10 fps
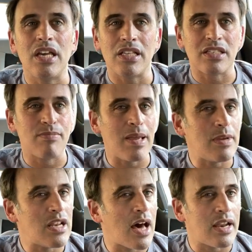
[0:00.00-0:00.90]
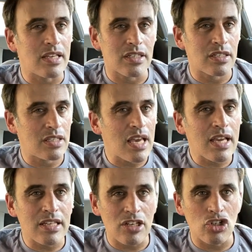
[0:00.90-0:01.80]
it's maybe not as
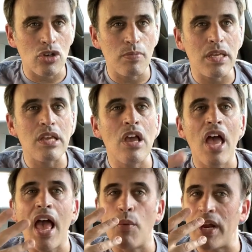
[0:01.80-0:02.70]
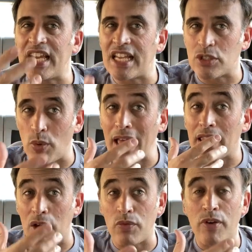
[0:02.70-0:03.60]
thick as it should be. And when it gets wet,
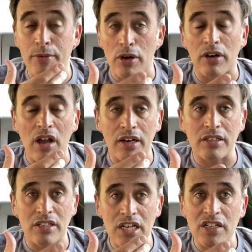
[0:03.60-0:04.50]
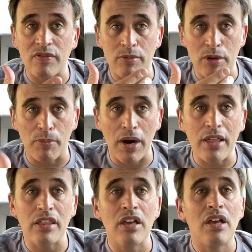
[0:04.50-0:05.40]
like from your condensation from your
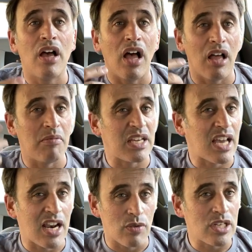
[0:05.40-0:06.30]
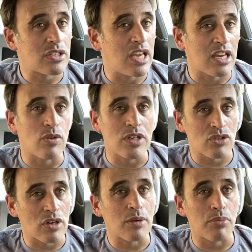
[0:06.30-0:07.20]
breath, um, it kind of it can restrict